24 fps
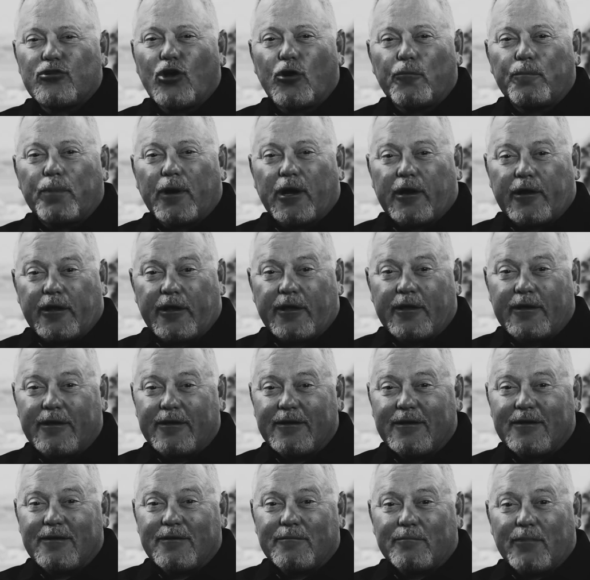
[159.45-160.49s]
Nobody
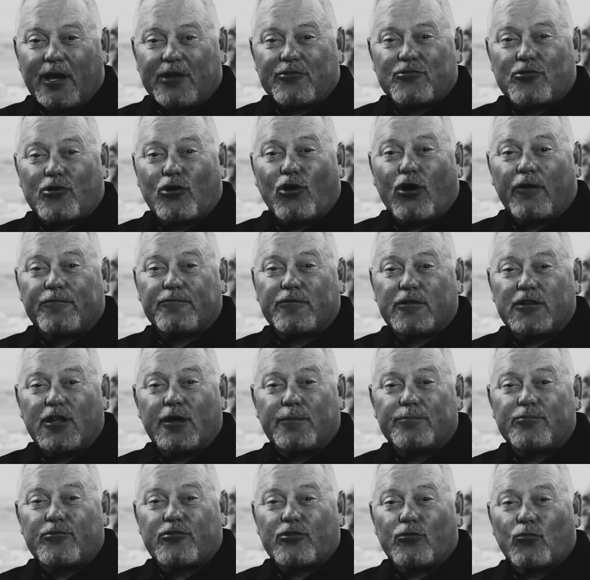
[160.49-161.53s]
makes golf
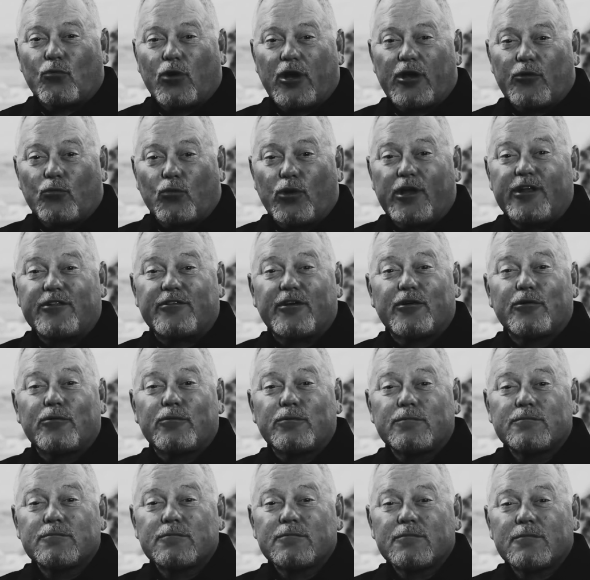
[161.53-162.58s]
clubs the way we
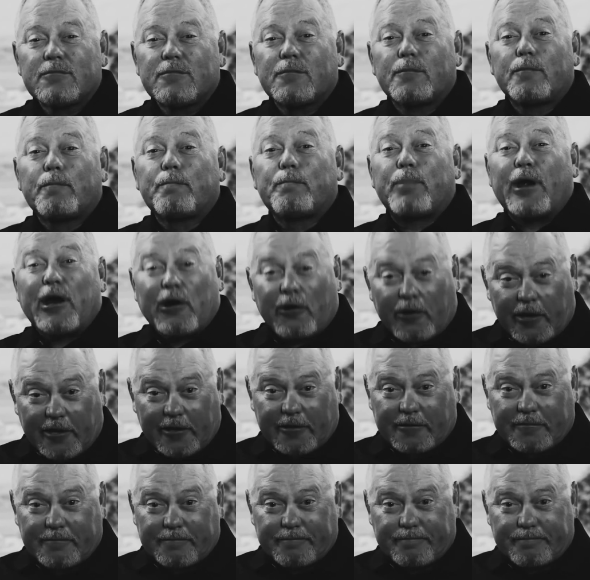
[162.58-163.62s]
do,
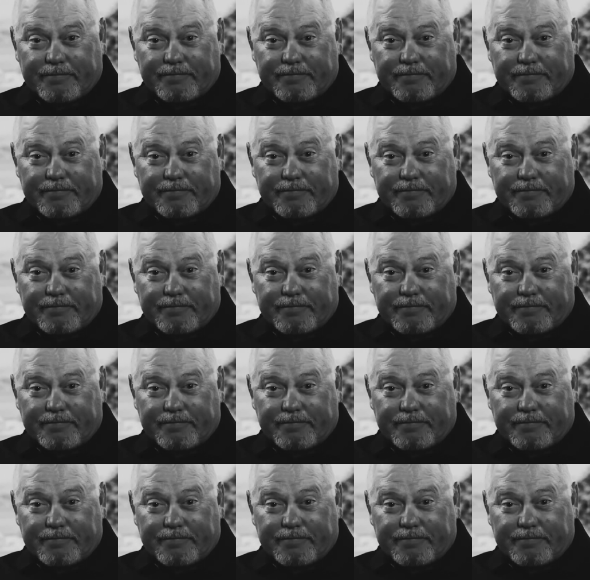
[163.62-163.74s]
period.